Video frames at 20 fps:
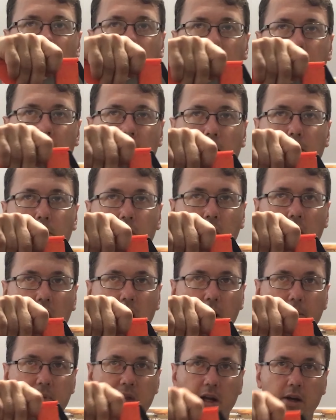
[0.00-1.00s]
and put
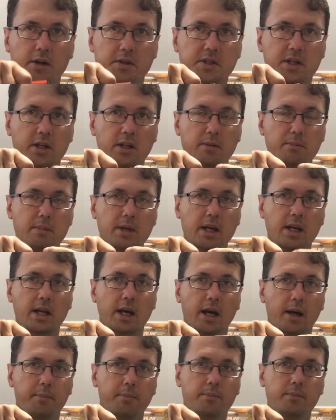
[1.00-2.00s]
it up there, it's going to
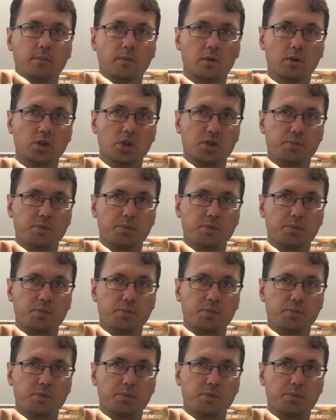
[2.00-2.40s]
meet up